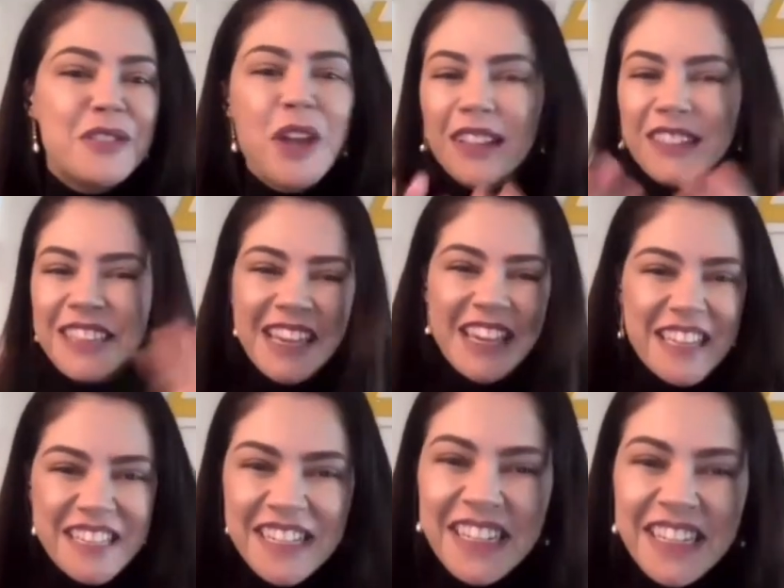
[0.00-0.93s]
not
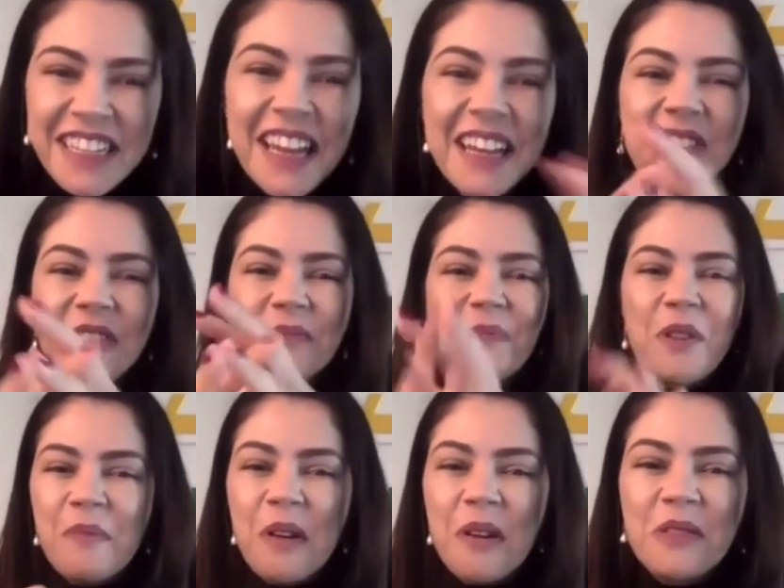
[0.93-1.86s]
easy to
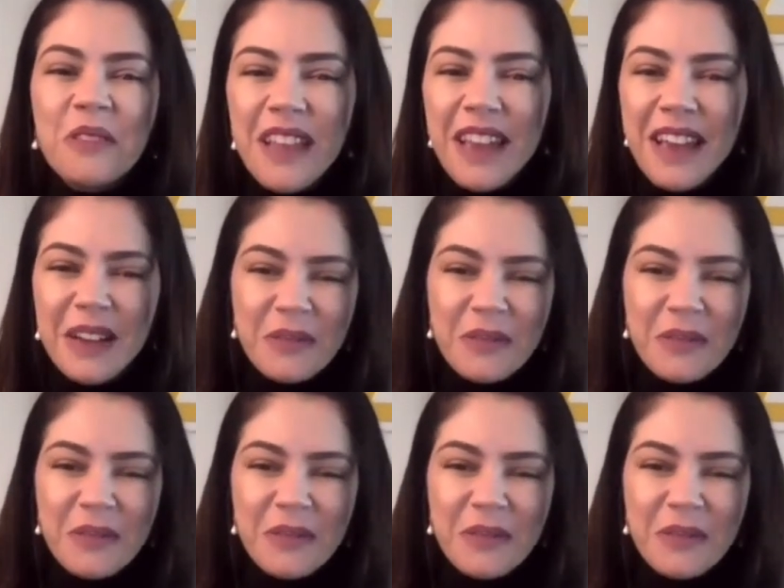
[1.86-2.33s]
promote uh,